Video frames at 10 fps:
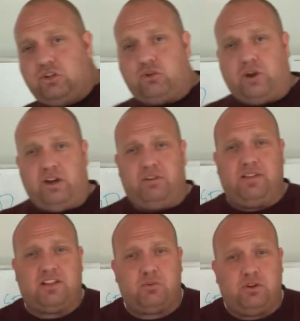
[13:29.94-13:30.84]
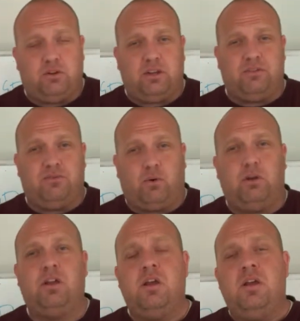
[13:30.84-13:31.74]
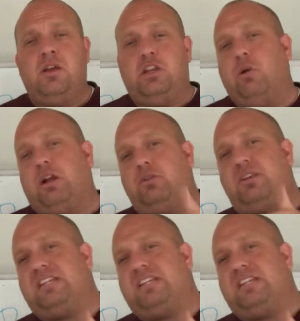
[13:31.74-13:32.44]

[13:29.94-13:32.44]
trainer, if that's what you're looking for, you want to do the